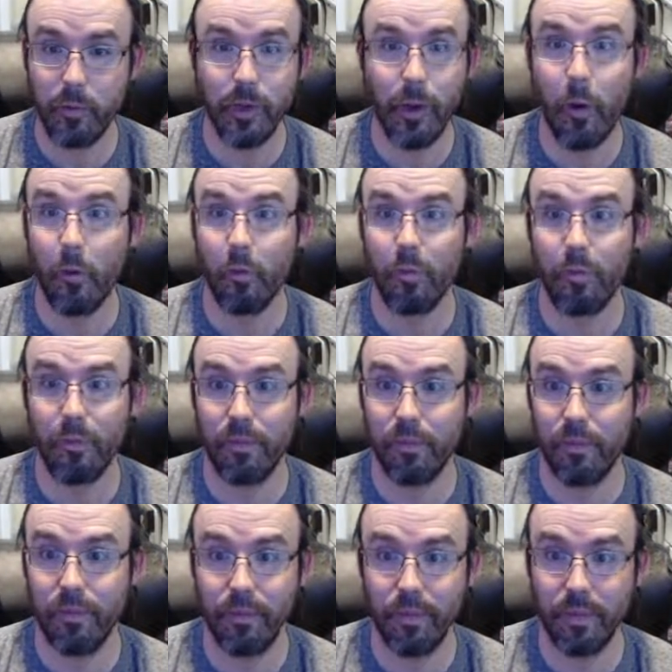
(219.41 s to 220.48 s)
don't
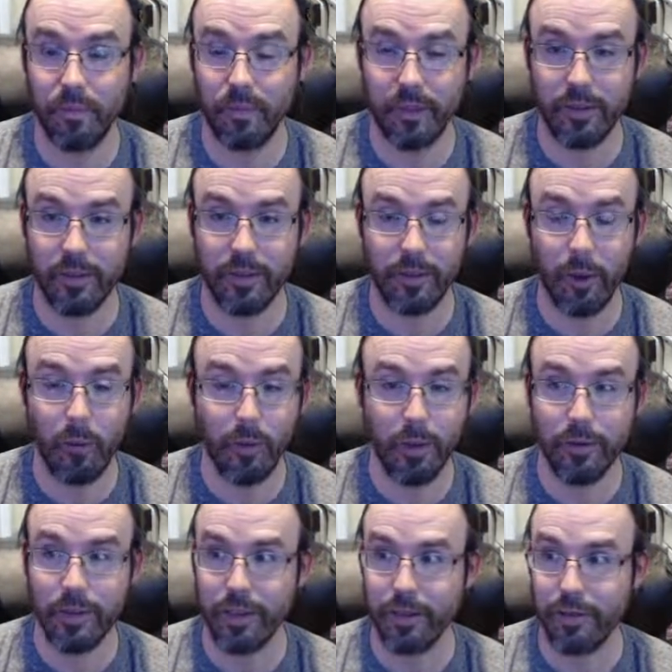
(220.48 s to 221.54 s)
don't
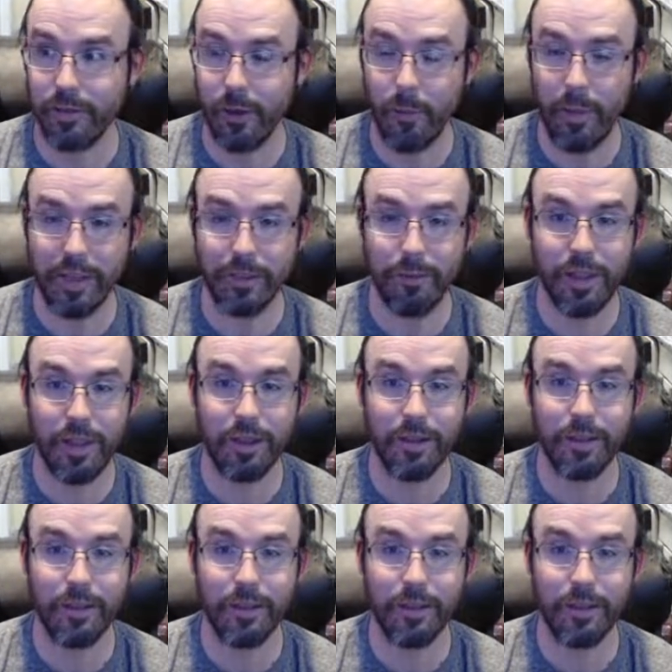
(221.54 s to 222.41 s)
use it. Don't mess with it.